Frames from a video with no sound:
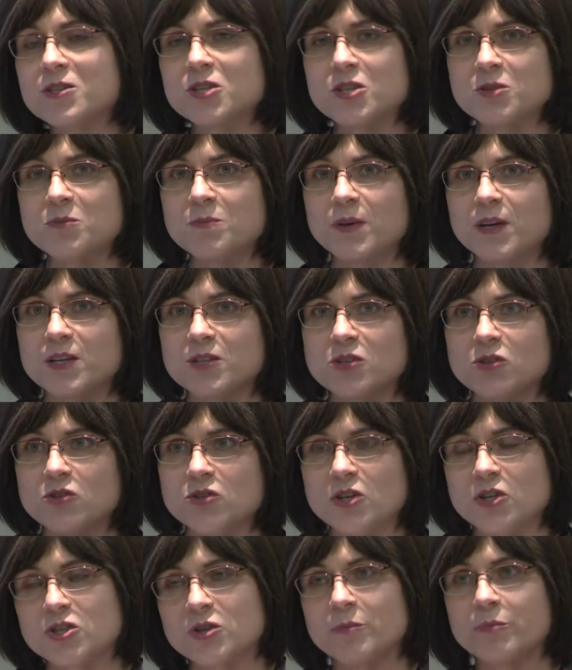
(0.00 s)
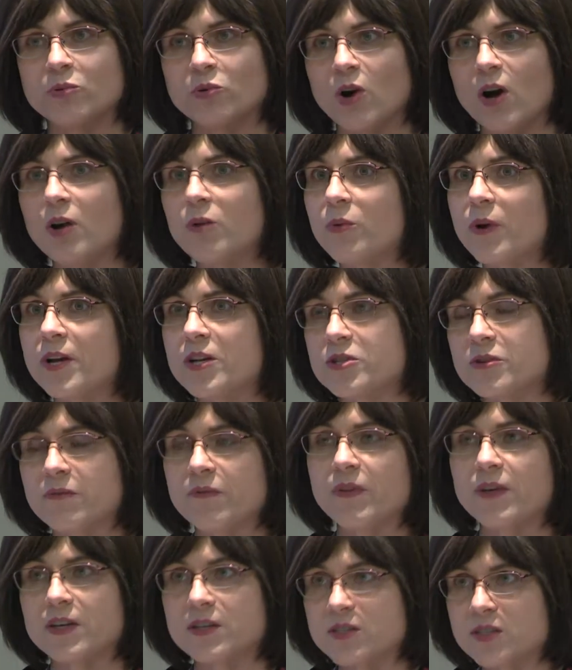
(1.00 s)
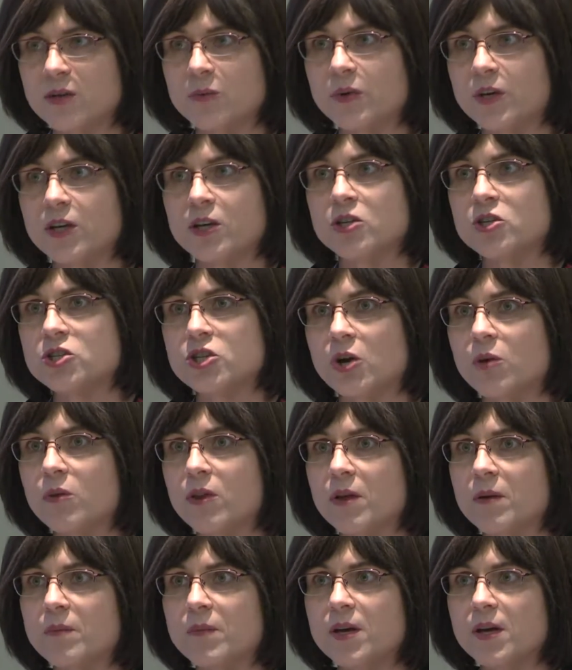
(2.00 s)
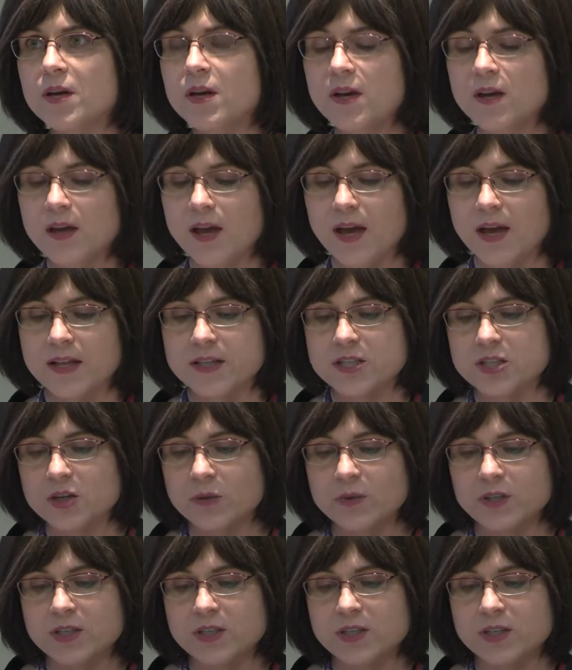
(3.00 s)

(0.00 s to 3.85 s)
just because there's such a broad range of things that we can show them. And so we